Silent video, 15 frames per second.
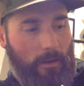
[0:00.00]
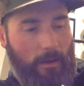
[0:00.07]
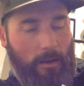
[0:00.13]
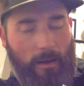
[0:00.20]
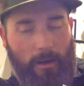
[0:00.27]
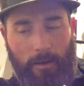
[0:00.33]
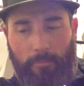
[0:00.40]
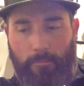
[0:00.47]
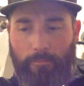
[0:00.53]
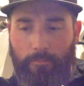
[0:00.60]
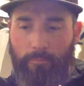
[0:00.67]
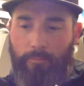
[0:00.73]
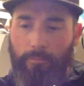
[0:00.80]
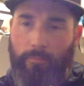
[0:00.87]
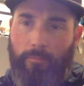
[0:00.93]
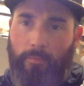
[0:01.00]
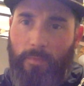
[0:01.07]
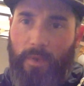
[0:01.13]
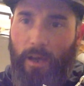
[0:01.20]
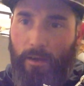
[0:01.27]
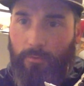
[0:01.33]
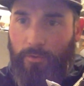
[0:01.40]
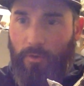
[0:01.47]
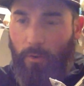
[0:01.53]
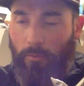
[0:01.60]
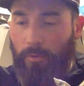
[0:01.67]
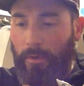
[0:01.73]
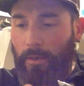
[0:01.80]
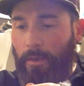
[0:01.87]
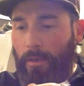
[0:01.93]
down. Yeah, so
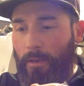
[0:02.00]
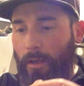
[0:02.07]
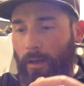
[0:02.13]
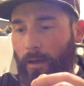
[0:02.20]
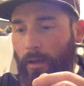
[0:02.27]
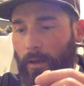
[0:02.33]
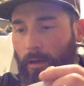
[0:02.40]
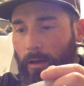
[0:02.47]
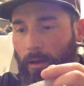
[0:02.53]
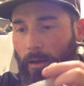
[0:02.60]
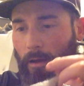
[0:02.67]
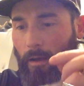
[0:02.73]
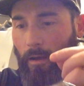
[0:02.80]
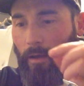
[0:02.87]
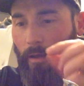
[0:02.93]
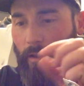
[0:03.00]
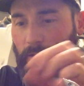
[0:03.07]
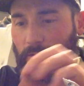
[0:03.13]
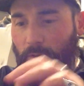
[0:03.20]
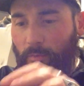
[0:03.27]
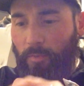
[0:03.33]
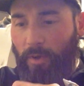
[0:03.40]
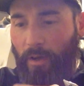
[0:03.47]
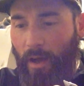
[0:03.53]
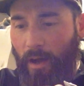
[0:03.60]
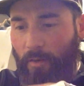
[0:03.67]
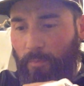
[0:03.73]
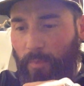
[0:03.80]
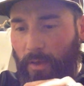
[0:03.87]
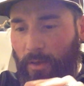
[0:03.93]
it's something
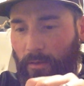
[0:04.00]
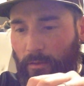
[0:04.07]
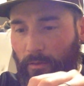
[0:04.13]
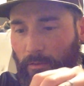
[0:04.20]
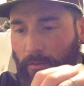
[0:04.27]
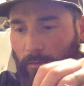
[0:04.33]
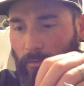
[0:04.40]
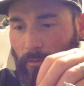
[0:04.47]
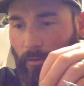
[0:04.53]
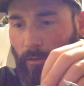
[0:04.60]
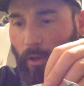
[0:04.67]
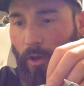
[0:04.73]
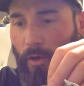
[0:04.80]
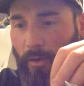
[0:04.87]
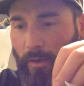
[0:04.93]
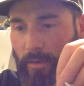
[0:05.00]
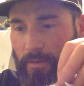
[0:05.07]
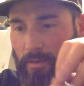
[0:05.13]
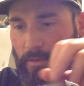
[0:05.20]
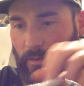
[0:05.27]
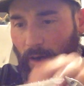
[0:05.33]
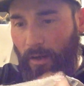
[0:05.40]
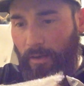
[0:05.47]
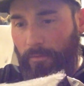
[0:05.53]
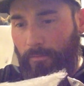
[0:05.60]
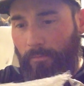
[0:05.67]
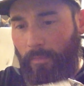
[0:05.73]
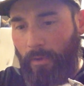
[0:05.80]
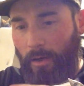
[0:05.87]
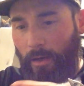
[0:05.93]
I've been learning to tie.
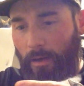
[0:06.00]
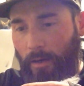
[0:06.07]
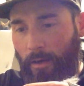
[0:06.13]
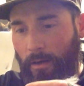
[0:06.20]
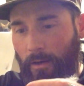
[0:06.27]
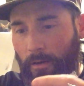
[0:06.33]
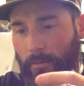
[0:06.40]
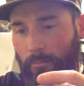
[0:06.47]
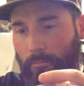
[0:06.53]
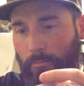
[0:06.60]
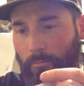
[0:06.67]
I